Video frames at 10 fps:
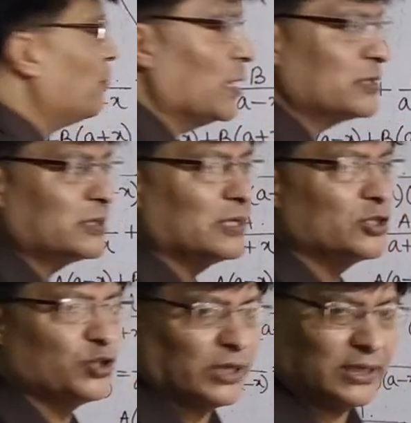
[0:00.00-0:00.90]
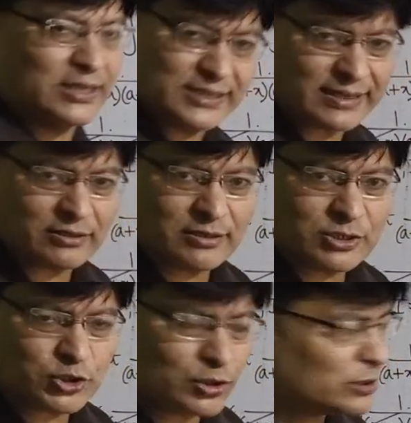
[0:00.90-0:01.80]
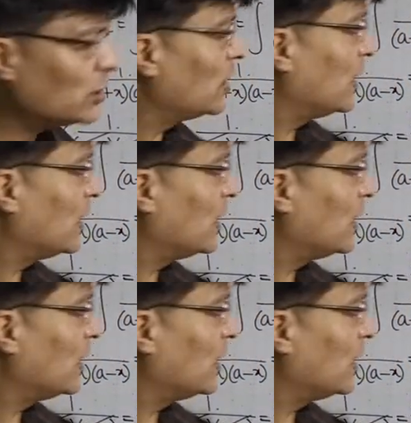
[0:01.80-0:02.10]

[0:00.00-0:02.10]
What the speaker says: Plus c. Is that understood?